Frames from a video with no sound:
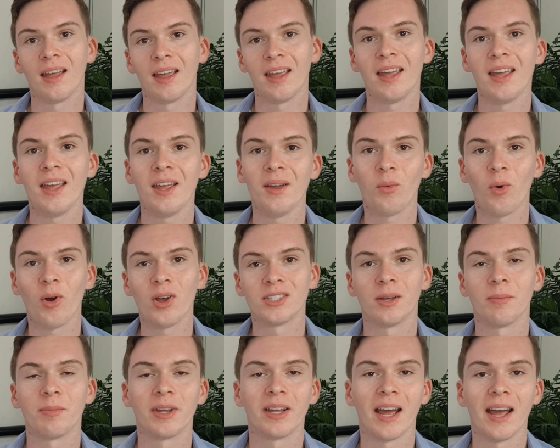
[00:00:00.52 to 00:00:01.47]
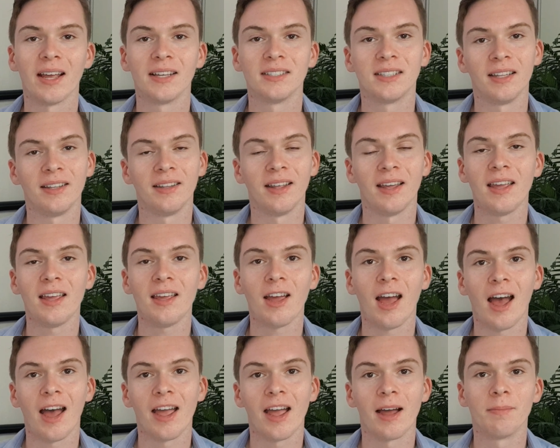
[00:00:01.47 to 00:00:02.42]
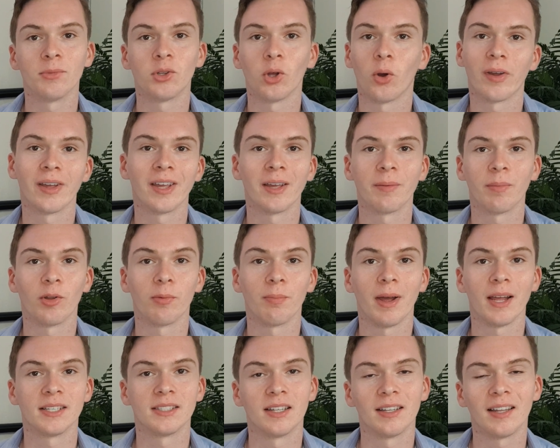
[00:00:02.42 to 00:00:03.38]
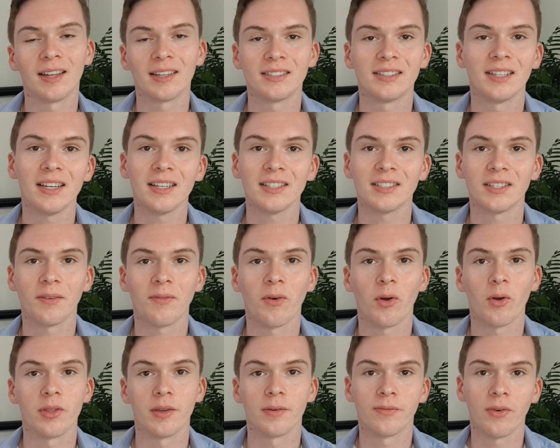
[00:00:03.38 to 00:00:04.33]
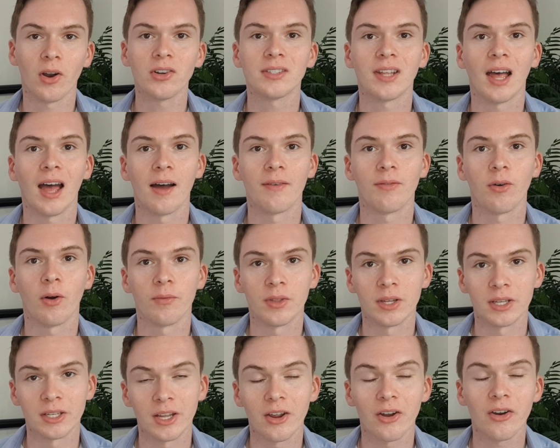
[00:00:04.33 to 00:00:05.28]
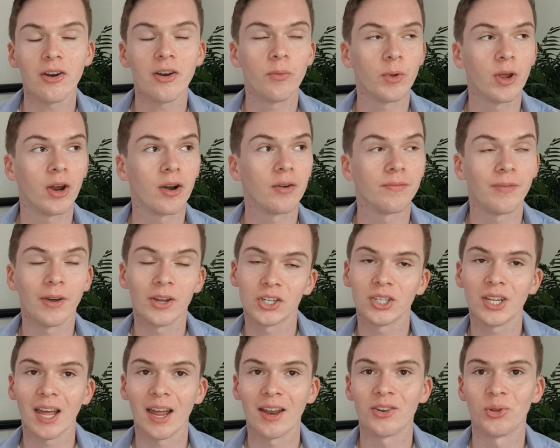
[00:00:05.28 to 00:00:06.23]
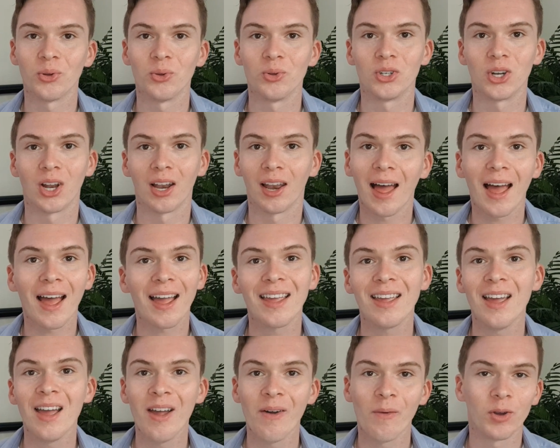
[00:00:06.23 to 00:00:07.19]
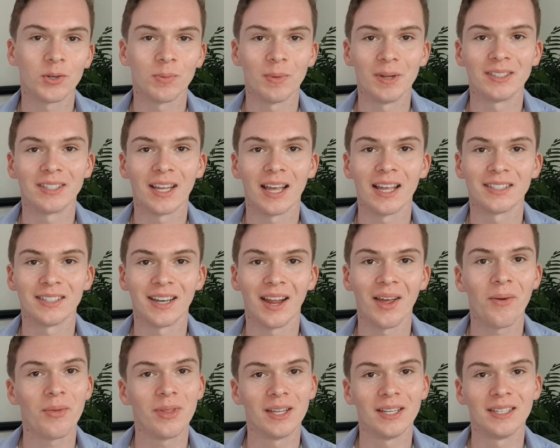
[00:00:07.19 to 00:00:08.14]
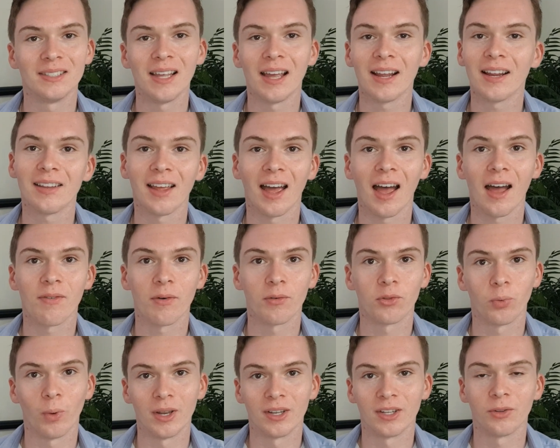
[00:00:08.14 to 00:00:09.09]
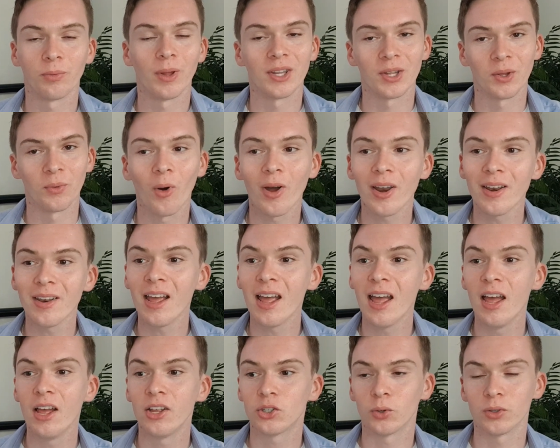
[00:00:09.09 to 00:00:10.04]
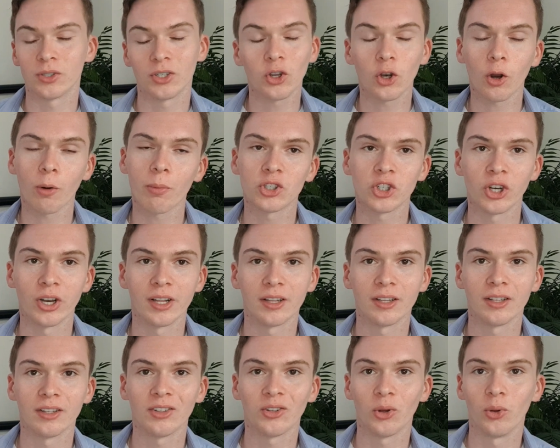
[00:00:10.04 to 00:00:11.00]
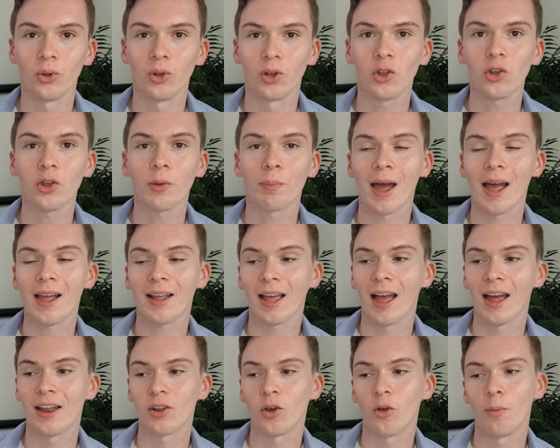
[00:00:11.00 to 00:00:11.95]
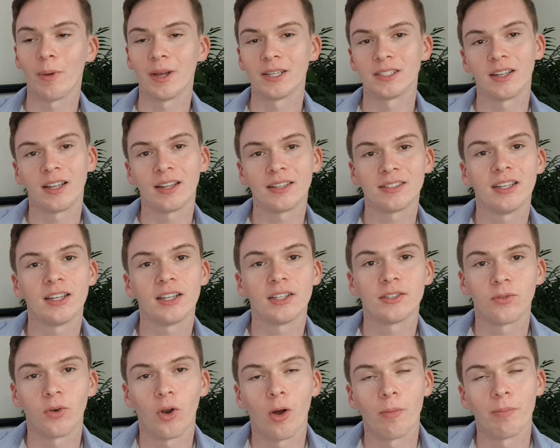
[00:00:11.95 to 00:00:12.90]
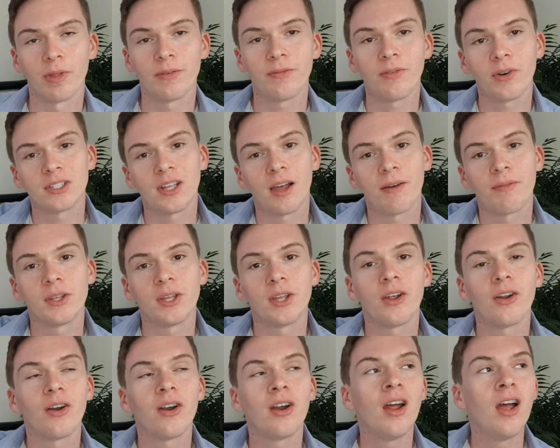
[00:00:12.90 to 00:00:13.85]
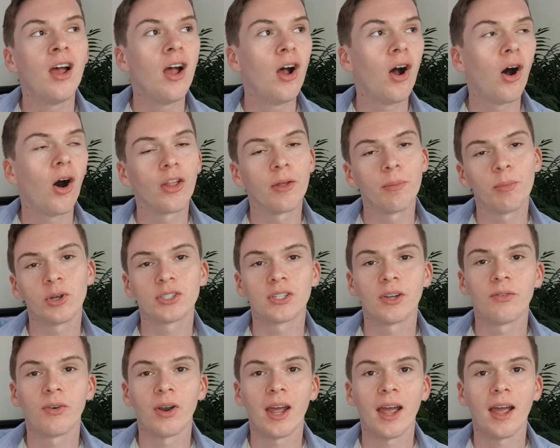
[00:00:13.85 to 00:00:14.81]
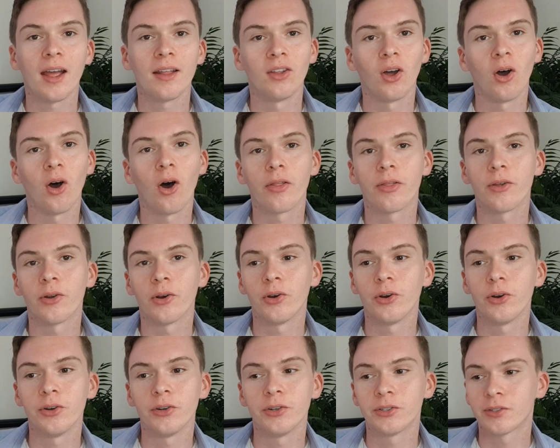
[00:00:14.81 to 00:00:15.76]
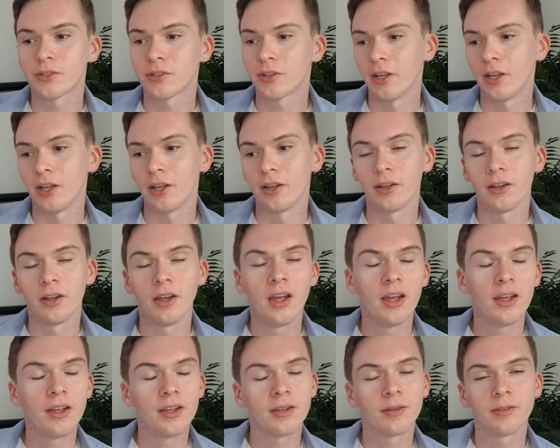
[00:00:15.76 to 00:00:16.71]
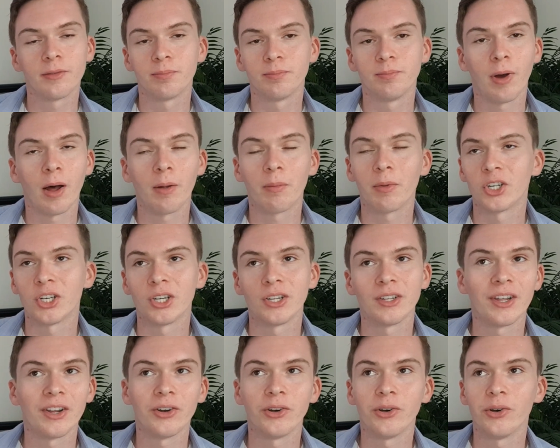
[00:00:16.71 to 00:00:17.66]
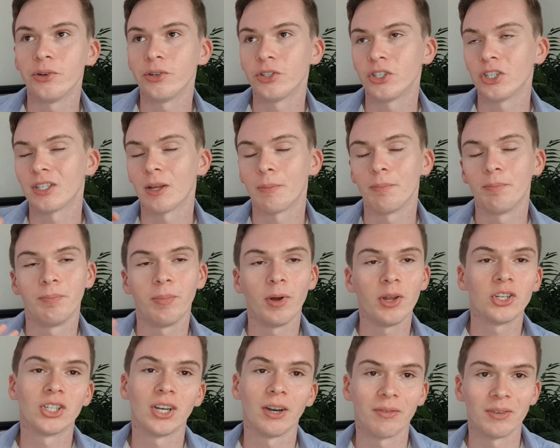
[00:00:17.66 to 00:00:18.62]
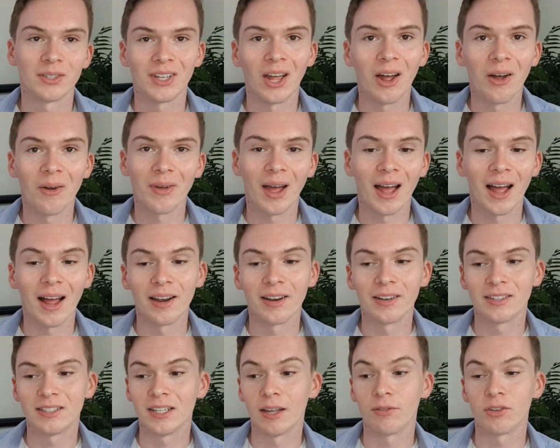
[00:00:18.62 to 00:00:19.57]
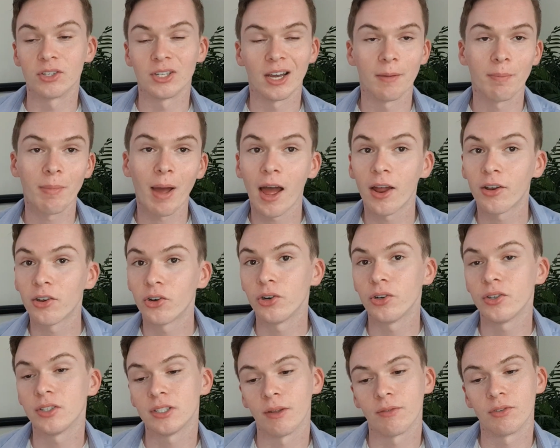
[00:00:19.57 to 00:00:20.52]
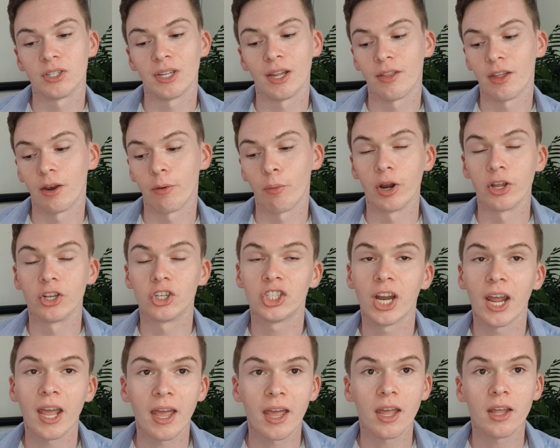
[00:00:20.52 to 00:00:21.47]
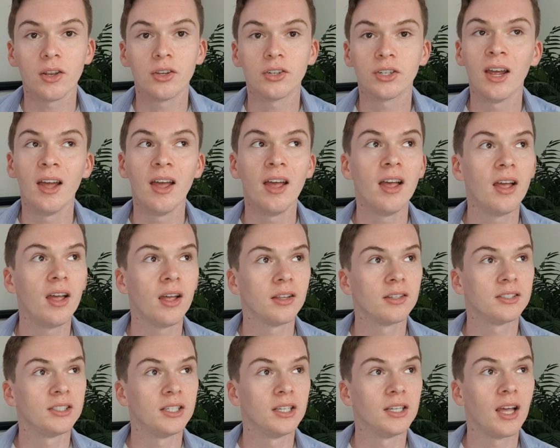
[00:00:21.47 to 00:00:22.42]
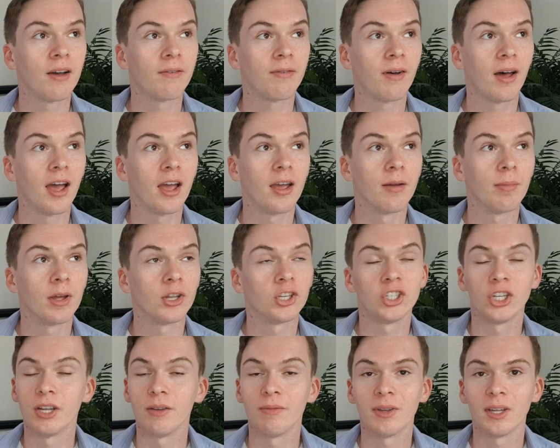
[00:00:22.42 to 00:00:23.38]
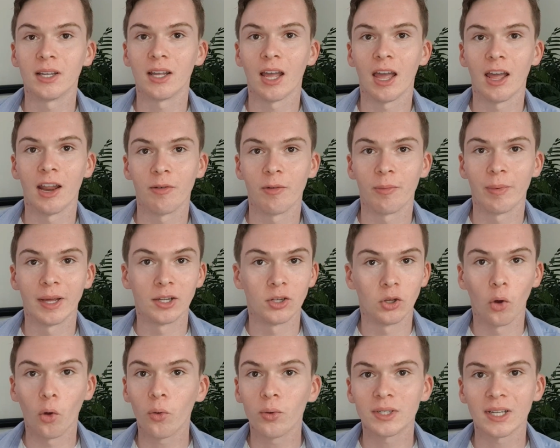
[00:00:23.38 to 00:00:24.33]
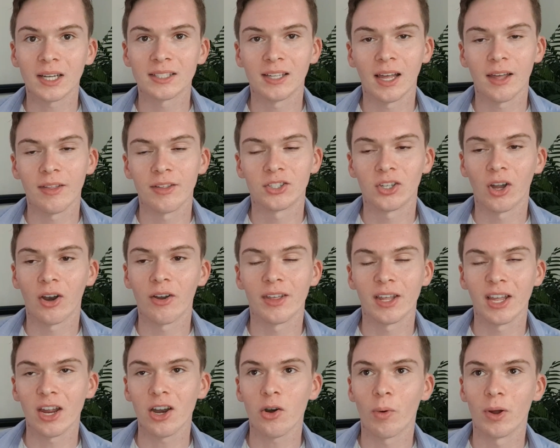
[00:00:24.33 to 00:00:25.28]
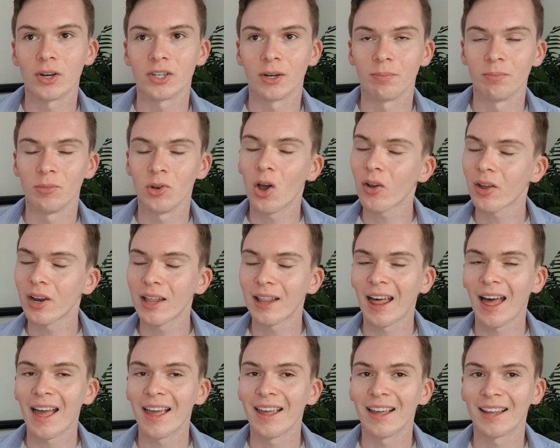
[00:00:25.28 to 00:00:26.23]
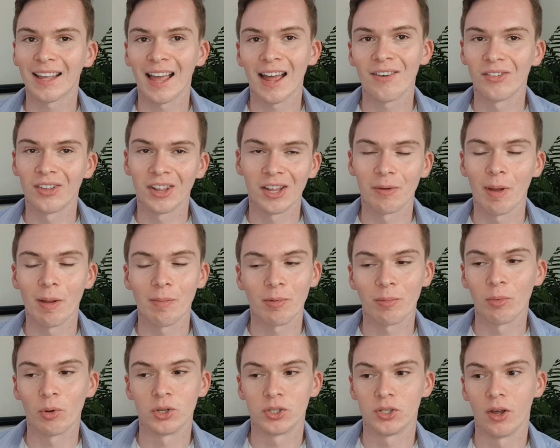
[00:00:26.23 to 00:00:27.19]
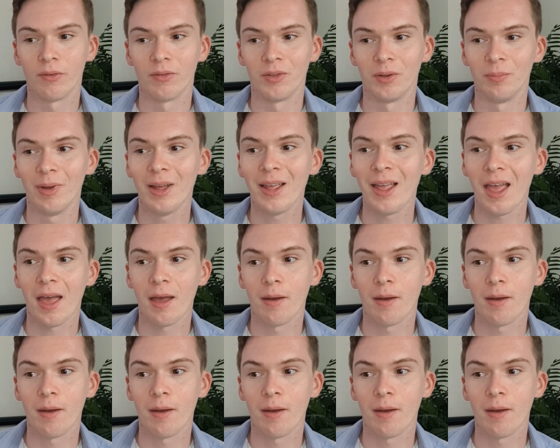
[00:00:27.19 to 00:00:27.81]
Hey, what is up you guys? Today I am talking about my statistics for the first half of the year. We are officially into July, which means it is now the second half of 2021. So it's a good opportunity to look back at all my statistics from the first half of the year, all the books I've read, the authors, the publishing years, just a bunch of different stuff, and see if there's any patterns, see if there's anything I want to change, see if I'm achieving any of my goals that I set at the start of the year, which I'm not going to lie, I can't really remember most of them.